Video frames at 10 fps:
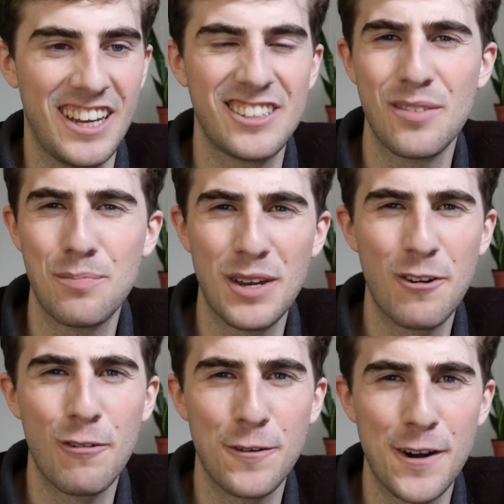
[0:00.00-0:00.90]
it's a bit
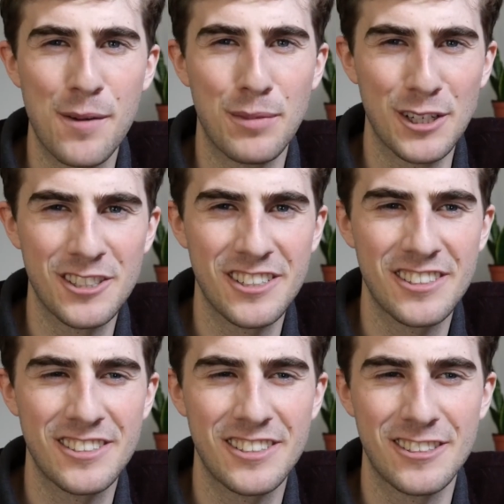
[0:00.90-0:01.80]

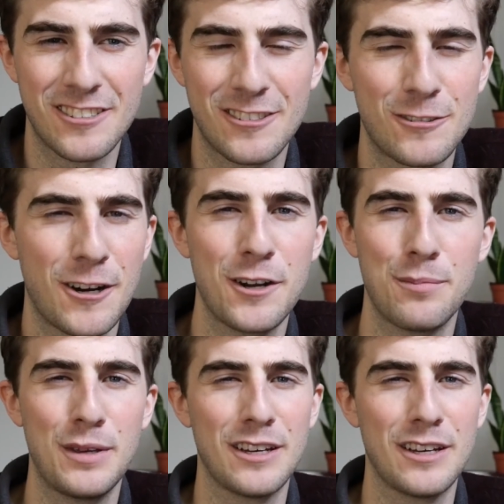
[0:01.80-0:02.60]
overambitious. It's trying to be